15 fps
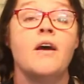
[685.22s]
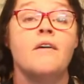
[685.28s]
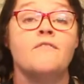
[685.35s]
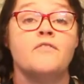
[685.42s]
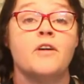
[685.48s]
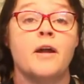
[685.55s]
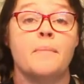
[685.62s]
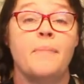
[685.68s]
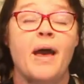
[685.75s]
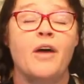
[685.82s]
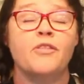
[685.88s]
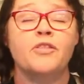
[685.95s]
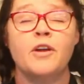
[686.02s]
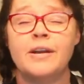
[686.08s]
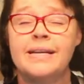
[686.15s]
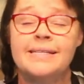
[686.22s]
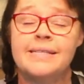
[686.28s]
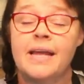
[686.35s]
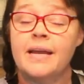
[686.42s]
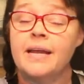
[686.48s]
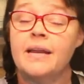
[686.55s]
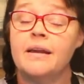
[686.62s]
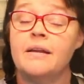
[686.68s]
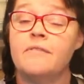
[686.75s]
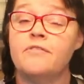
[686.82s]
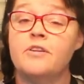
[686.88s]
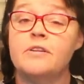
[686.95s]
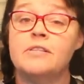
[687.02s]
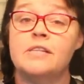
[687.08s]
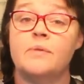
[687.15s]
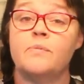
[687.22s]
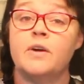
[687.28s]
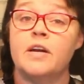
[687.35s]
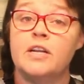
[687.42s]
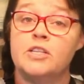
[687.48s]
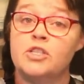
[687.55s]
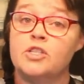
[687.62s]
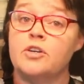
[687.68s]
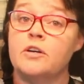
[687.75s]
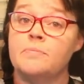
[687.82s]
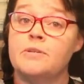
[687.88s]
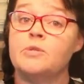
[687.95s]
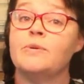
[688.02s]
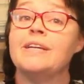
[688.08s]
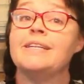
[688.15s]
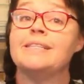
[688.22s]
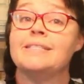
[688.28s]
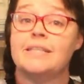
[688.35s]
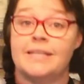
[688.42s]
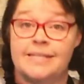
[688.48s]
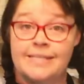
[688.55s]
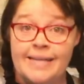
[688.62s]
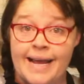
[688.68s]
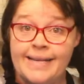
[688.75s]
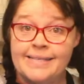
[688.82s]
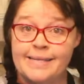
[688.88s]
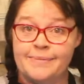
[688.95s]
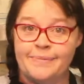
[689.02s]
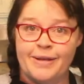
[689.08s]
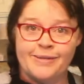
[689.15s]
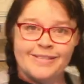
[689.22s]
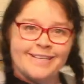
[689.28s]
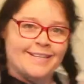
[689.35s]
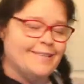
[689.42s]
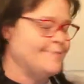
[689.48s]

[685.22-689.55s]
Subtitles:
for about 30-second intervals, and we're going to stir in between until it's nice and melted